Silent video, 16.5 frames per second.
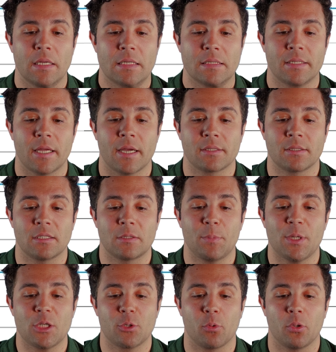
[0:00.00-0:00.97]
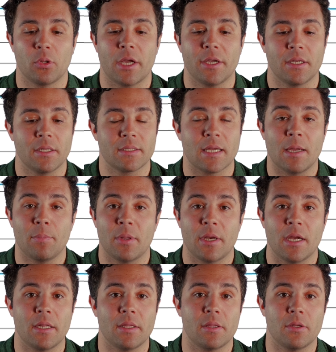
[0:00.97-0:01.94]
Text-to-speech will allow you to type in
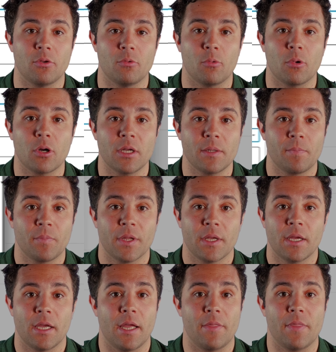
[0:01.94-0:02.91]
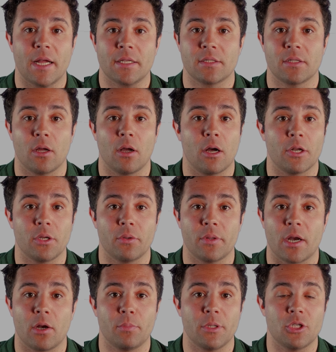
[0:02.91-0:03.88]
anything you want, and that's the audio
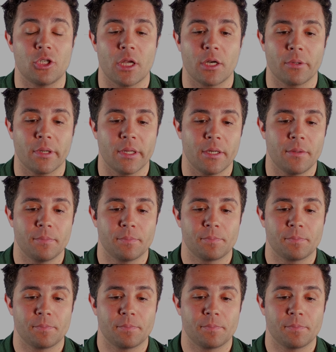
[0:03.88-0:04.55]
that'll be generated.